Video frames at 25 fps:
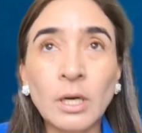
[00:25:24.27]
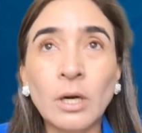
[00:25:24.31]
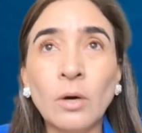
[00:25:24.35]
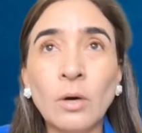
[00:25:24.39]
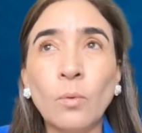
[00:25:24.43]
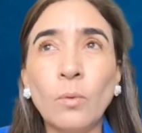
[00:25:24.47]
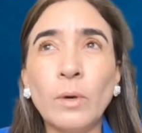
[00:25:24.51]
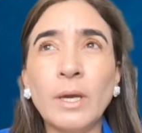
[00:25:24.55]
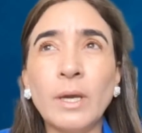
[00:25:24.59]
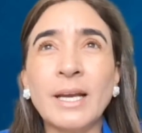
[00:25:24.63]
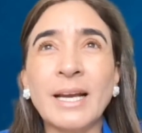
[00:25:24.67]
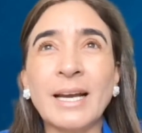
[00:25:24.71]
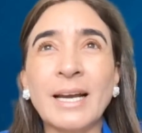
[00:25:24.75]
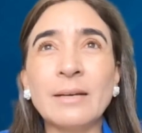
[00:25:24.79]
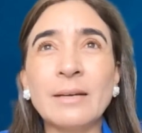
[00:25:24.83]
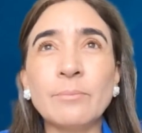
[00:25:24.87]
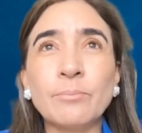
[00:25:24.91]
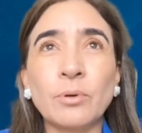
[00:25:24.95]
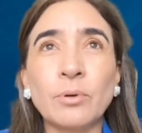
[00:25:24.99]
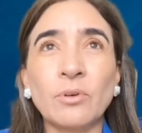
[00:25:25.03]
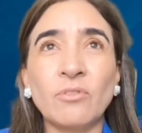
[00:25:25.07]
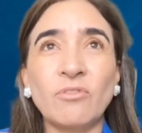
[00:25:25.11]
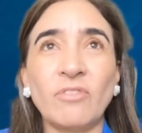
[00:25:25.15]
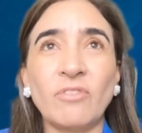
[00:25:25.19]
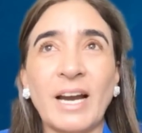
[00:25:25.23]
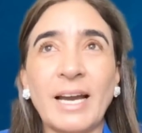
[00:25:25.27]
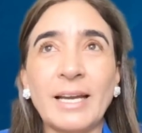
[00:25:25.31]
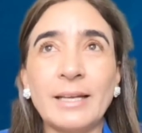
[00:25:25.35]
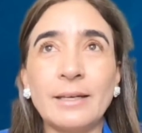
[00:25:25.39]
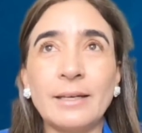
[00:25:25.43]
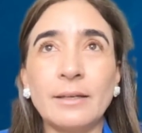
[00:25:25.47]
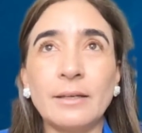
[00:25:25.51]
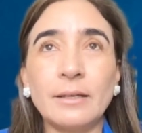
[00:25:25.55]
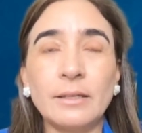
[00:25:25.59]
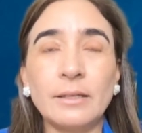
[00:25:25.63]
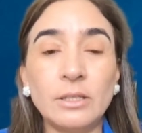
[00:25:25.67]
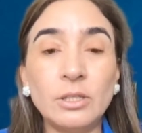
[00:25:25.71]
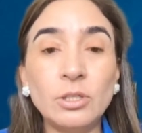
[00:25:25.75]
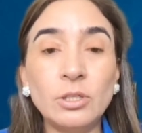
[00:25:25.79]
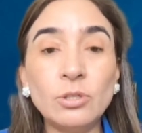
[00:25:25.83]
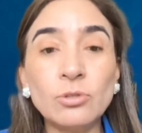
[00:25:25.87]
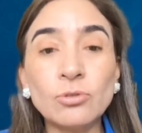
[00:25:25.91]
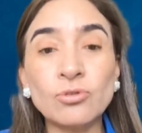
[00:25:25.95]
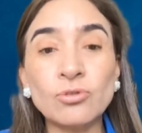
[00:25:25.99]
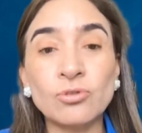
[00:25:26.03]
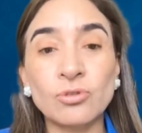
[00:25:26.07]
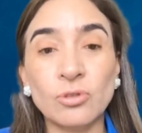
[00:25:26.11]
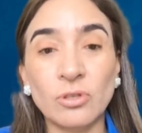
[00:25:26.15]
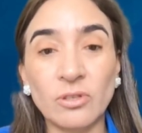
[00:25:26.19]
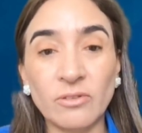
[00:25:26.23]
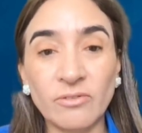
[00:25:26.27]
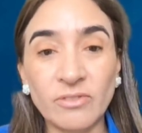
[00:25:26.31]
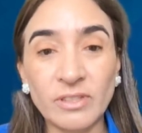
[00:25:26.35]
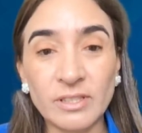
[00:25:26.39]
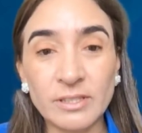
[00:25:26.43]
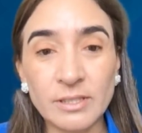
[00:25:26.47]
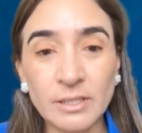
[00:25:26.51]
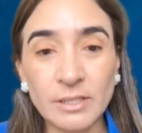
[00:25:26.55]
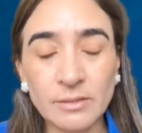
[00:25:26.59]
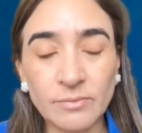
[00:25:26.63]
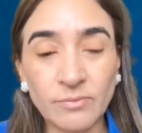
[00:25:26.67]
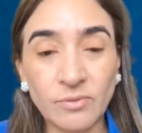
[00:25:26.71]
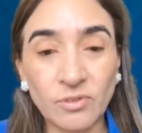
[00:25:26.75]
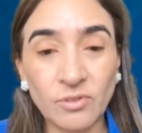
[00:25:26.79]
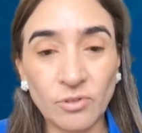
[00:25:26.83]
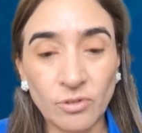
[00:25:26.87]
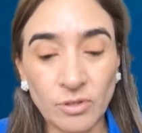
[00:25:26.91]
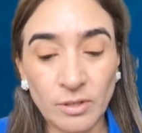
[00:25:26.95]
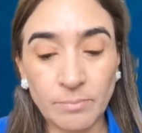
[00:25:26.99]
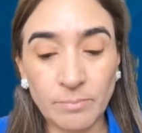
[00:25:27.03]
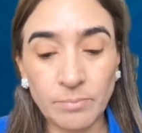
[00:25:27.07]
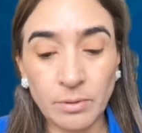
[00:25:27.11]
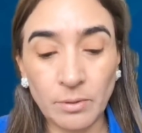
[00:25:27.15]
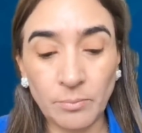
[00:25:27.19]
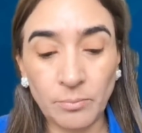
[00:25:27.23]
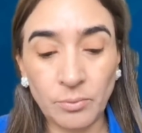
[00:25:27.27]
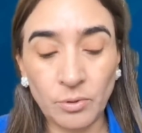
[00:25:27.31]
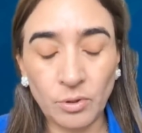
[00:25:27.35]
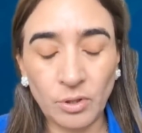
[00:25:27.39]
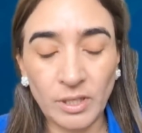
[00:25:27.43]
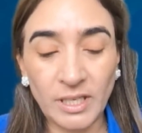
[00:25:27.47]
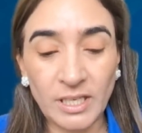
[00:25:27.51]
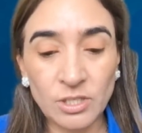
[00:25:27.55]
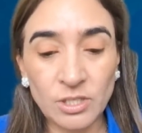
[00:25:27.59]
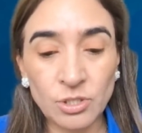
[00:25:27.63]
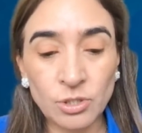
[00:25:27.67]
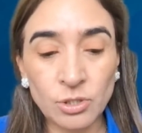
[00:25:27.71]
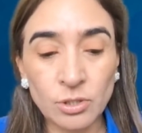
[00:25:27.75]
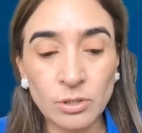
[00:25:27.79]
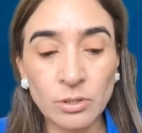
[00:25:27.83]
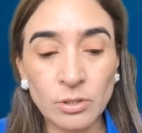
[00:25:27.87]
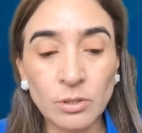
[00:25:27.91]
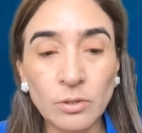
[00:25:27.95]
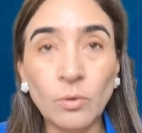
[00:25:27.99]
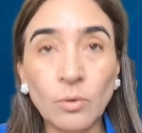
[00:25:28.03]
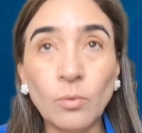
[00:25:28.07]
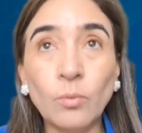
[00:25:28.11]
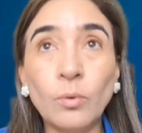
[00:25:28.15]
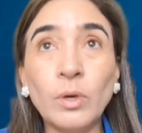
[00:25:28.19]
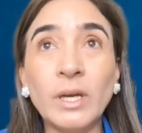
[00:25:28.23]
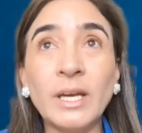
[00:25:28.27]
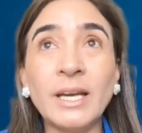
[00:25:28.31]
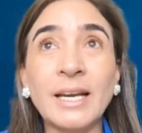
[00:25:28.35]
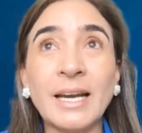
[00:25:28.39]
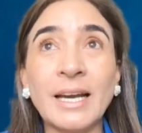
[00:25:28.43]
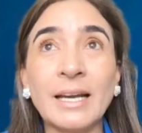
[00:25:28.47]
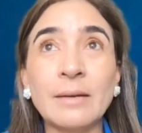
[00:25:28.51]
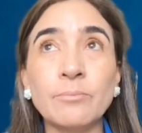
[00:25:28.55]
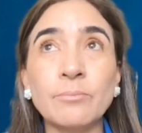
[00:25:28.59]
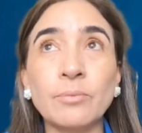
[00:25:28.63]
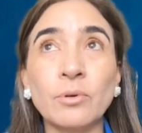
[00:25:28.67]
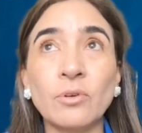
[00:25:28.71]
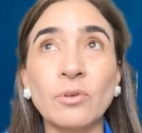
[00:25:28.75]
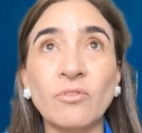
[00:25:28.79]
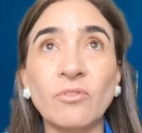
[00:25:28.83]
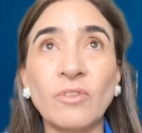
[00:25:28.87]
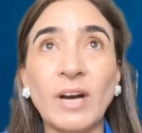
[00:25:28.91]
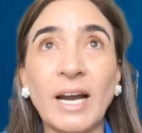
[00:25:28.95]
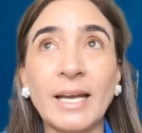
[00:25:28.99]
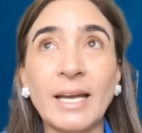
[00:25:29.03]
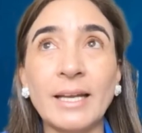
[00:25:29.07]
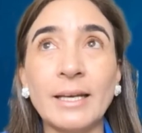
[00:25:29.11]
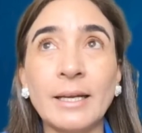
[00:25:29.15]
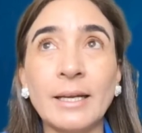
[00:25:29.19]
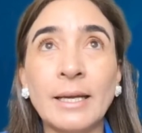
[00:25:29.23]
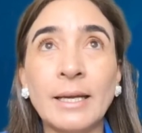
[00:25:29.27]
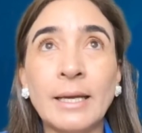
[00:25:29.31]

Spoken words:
We can provide new services for the population. We can provide